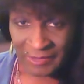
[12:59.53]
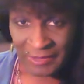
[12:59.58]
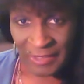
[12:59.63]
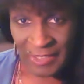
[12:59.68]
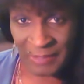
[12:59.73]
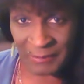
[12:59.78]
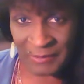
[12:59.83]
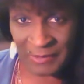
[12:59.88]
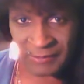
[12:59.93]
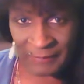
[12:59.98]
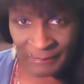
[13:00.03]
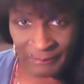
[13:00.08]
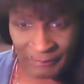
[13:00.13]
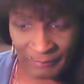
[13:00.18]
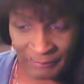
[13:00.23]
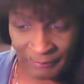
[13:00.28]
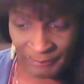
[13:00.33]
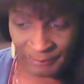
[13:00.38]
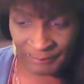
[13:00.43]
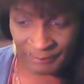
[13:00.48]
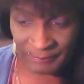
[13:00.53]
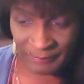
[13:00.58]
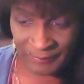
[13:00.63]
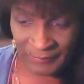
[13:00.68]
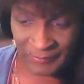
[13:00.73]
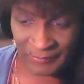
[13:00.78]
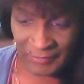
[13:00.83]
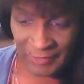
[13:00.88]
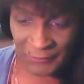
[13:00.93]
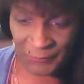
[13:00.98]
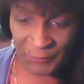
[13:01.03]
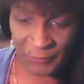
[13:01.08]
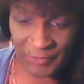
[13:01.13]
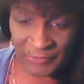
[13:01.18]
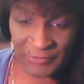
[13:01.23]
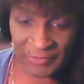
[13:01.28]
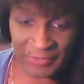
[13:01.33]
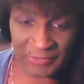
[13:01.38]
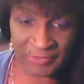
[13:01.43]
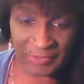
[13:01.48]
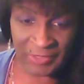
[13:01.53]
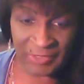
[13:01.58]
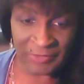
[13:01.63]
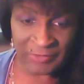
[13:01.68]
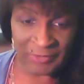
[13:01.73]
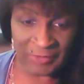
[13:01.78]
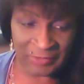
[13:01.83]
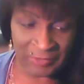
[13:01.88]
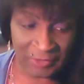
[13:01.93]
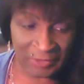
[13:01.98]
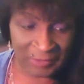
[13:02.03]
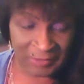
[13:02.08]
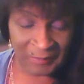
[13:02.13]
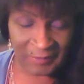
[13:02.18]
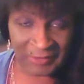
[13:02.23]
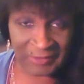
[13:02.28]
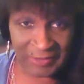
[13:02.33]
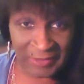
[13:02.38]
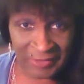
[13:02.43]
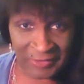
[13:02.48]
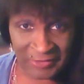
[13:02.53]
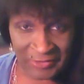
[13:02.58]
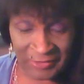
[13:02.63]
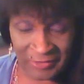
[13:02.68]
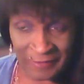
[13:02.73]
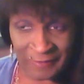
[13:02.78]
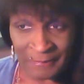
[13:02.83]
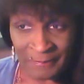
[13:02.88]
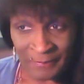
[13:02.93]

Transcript: I mean, there's 4 things you gotta do. I talked about the LSD.